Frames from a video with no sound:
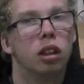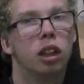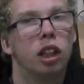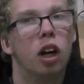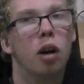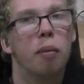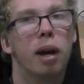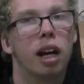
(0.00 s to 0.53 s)
the
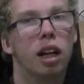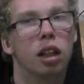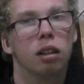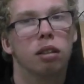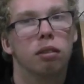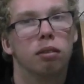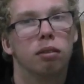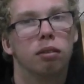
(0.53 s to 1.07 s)
iMac,
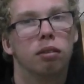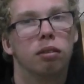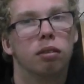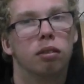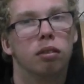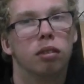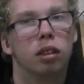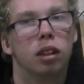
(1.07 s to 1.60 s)

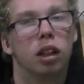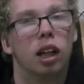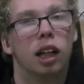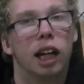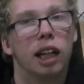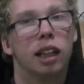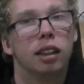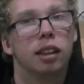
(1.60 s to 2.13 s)
I
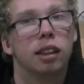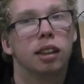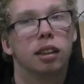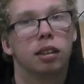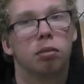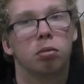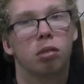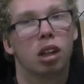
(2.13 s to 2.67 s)
guess.
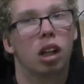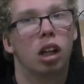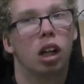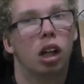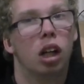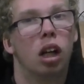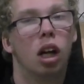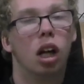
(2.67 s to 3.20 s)

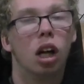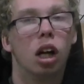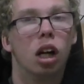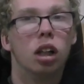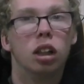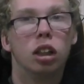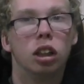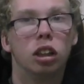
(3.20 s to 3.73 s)

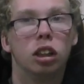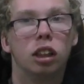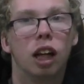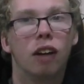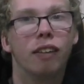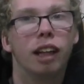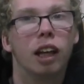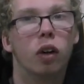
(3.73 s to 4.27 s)
So
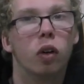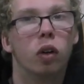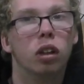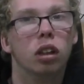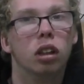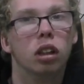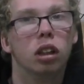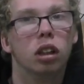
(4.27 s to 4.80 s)
shall we get
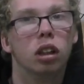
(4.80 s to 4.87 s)
on?